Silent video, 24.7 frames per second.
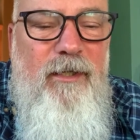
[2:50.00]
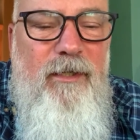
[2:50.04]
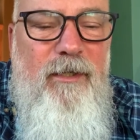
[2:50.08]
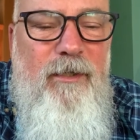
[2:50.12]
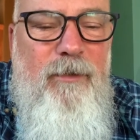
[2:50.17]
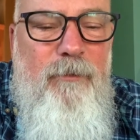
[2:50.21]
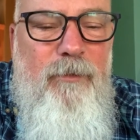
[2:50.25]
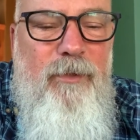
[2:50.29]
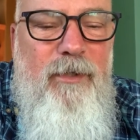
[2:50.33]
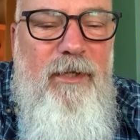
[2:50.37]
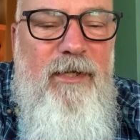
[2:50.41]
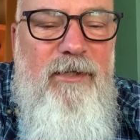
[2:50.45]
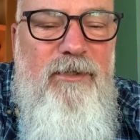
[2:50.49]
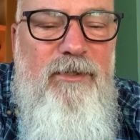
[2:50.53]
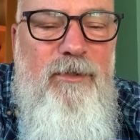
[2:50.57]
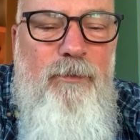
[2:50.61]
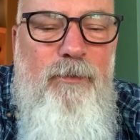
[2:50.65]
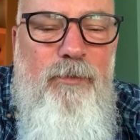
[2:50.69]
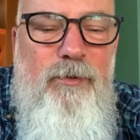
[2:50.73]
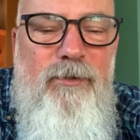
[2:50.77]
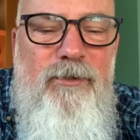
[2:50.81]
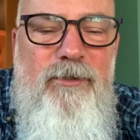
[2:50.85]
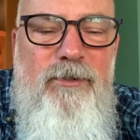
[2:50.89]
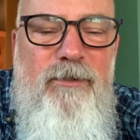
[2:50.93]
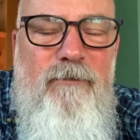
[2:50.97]
But as a
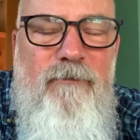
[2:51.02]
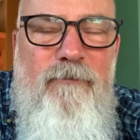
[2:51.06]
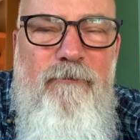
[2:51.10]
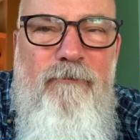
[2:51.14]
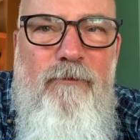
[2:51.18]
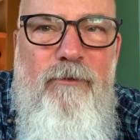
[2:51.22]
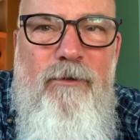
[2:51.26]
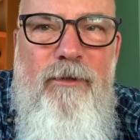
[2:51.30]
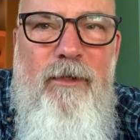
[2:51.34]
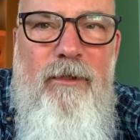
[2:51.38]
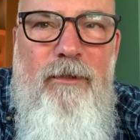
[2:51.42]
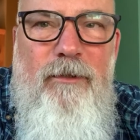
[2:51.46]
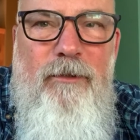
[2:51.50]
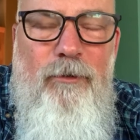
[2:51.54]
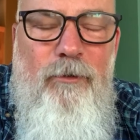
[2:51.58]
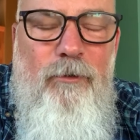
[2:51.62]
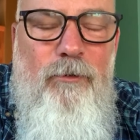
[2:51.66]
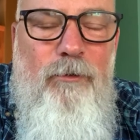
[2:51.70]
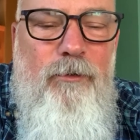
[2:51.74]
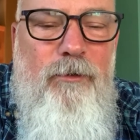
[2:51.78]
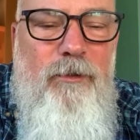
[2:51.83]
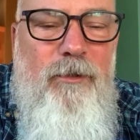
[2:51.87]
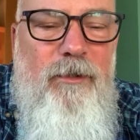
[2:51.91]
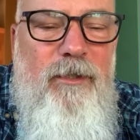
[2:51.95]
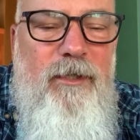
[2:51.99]
prisoner for the
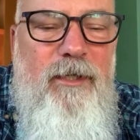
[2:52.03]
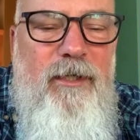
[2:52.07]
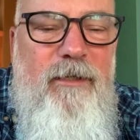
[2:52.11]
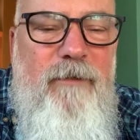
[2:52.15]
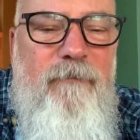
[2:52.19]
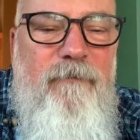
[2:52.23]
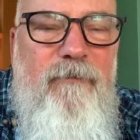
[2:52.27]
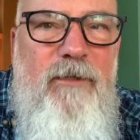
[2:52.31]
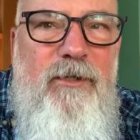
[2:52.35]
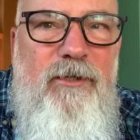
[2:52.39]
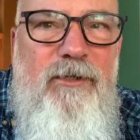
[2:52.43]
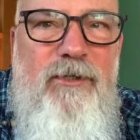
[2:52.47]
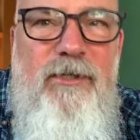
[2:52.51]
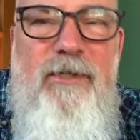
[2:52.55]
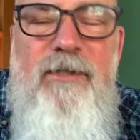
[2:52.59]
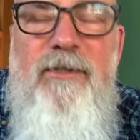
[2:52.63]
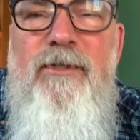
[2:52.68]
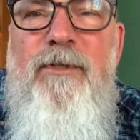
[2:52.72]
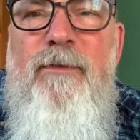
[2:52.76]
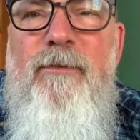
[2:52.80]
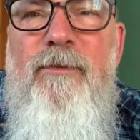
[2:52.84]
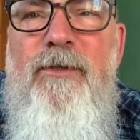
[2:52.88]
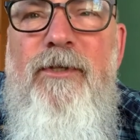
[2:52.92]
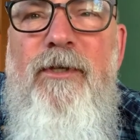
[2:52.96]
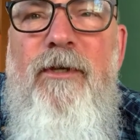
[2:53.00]
Lord, he sees
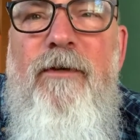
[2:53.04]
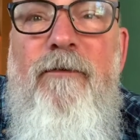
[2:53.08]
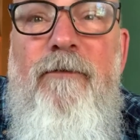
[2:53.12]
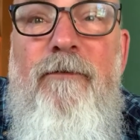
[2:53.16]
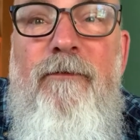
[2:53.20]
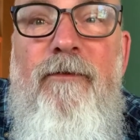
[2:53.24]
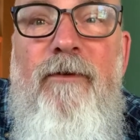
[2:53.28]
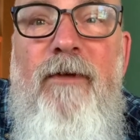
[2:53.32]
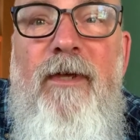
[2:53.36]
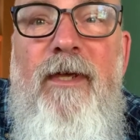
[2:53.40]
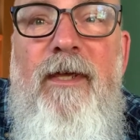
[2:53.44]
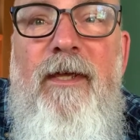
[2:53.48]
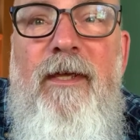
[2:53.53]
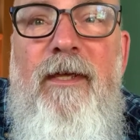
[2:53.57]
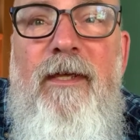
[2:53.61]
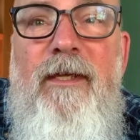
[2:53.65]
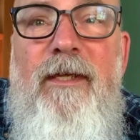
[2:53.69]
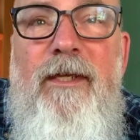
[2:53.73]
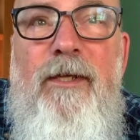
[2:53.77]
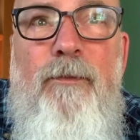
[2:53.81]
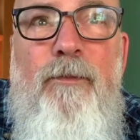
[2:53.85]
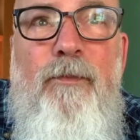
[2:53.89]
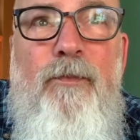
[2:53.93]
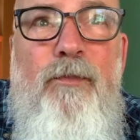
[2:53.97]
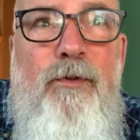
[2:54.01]
himself
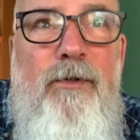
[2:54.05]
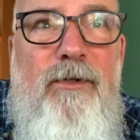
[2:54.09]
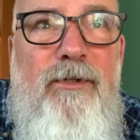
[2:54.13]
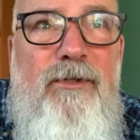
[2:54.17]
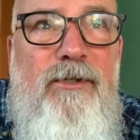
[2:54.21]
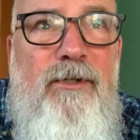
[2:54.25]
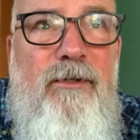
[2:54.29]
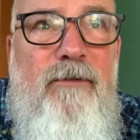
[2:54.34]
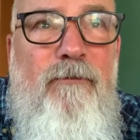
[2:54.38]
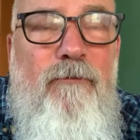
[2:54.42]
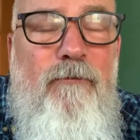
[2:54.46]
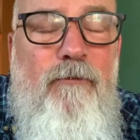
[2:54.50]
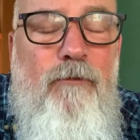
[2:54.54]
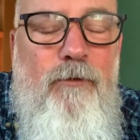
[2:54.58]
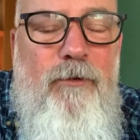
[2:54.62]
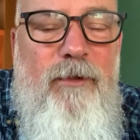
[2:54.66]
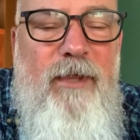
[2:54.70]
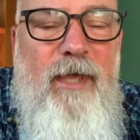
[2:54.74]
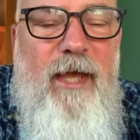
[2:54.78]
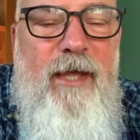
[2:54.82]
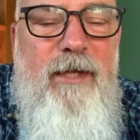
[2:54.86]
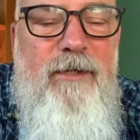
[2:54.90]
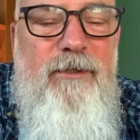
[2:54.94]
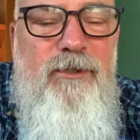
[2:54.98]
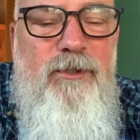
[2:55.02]
imprisoned for
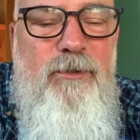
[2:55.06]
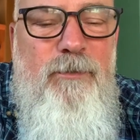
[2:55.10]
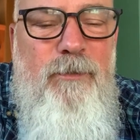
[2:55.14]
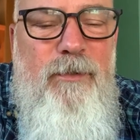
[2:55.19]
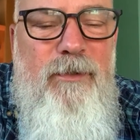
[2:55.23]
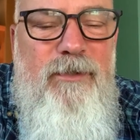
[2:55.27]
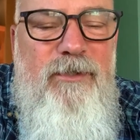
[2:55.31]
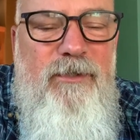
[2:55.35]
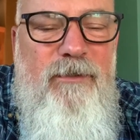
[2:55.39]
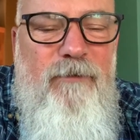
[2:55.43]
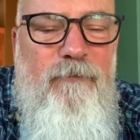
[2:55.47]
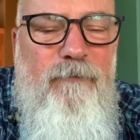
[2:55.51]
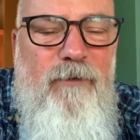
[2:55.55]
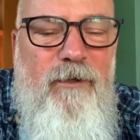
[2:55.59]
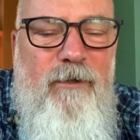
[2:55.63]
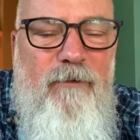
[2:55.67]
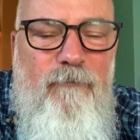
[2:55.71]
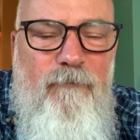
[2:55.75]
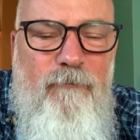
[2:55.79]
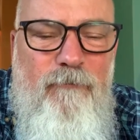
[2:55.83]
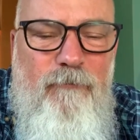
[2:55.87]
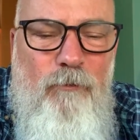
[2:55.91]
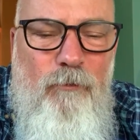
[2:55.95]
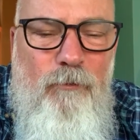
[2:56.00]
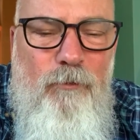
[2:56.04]
that specific,
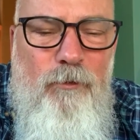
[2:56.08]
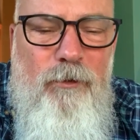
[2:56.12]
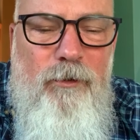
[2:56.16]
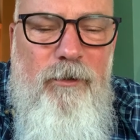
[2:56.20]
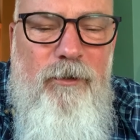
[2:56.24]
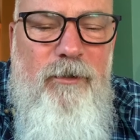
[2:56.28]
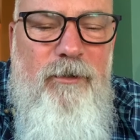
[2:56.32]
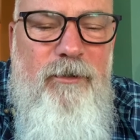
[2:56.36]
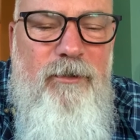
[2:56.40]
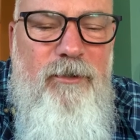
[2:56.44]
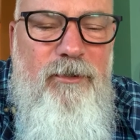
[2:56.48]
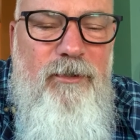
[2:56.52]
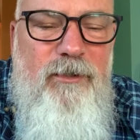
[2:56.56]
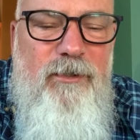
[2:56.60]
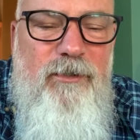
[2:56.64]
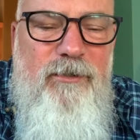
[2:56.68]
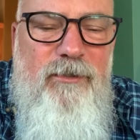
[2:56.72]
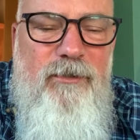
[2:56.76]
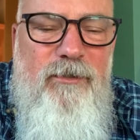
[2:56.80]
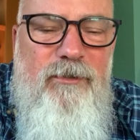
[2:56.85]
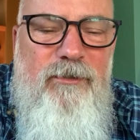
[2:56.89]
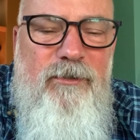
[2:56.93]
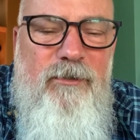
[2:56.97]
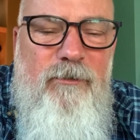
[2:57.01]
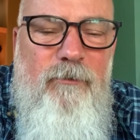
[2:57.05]
for
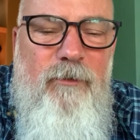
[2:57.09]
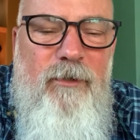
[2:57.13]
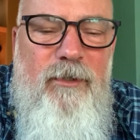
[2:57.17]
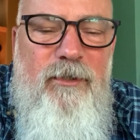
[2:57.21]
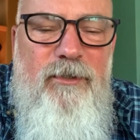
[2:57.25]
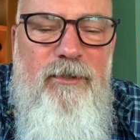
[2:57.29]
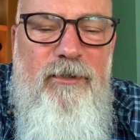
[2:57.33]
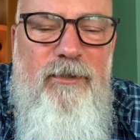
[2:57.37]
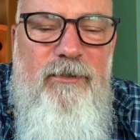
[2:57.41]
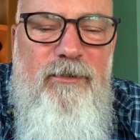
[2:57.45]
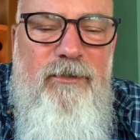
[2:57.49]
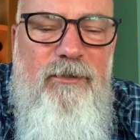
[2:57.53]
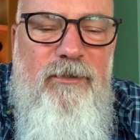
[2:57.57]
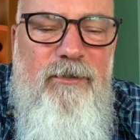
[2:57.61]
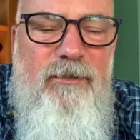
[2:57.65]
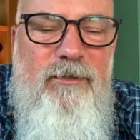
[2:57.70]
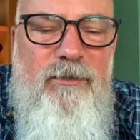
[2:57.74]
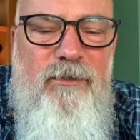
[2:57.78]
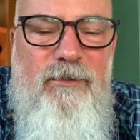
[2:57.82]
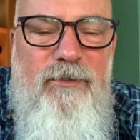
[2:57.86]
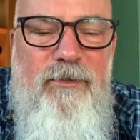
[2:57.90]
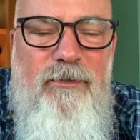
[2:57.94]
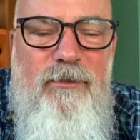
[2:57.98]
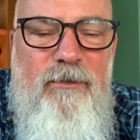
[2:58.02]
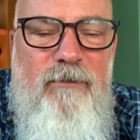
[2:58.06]
Jesus and what Jesus has
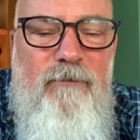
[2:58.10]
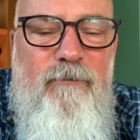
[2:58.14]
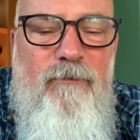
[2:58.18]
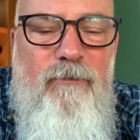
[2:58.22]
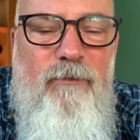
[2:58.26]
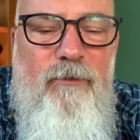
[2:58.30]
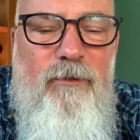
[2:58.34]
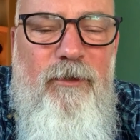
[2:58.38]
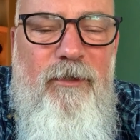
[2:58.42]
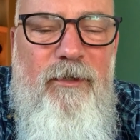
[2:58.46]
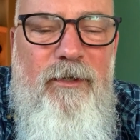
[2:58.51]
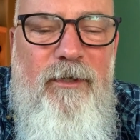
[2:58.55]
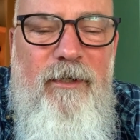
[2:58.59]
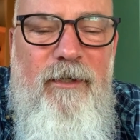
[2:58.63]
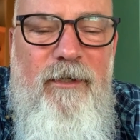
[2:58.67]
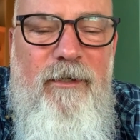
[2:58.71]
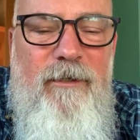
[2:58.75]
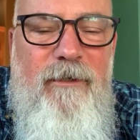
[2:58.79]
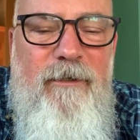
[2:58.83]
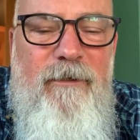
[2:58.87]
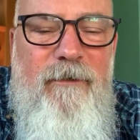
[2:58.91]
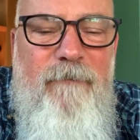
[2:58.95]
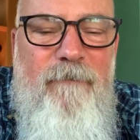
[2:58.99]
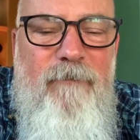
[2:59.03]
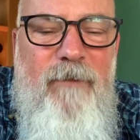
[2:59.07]
stood for.
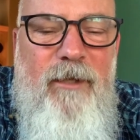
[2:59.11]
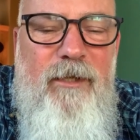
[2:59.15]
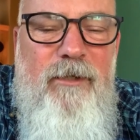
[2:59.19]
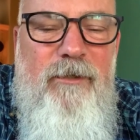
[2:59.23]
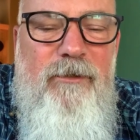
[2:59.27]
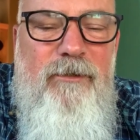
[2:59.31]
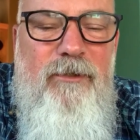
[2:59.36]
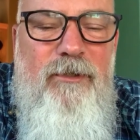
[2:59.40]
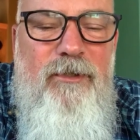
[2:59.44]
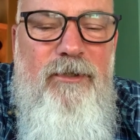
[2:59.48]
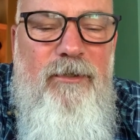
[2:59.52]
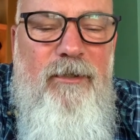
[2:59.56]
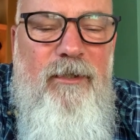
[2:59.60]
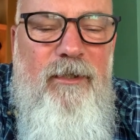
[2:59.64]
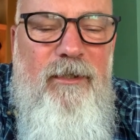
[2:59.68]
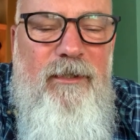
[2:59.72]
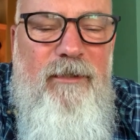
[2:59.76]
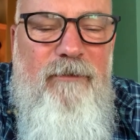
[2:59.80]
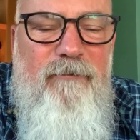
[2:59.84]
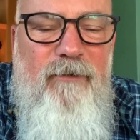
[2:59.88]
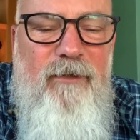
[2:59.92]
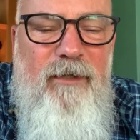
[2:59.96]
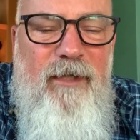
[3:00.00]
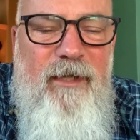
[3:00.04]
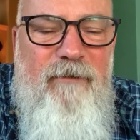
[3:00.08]
I urge you to
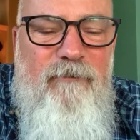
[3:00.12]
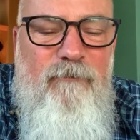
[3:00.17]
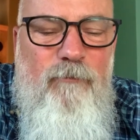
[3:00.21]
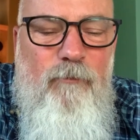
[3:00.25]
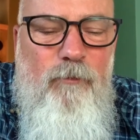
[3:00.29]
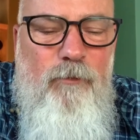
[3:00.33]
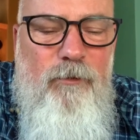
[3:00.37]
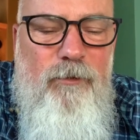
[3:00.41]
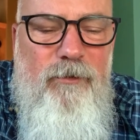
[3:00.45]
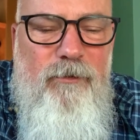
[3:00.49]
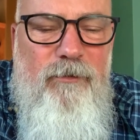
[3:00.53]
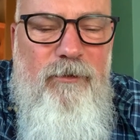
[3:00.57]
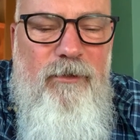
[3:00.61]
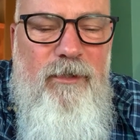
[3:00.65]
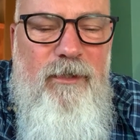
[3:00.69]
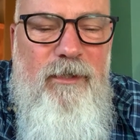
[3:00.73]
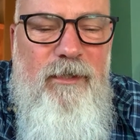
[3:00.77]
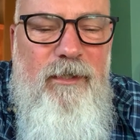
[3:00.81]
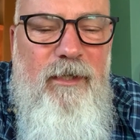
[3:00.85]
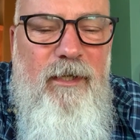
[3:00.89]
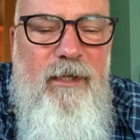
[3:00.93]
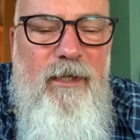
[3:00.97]
live a life worthy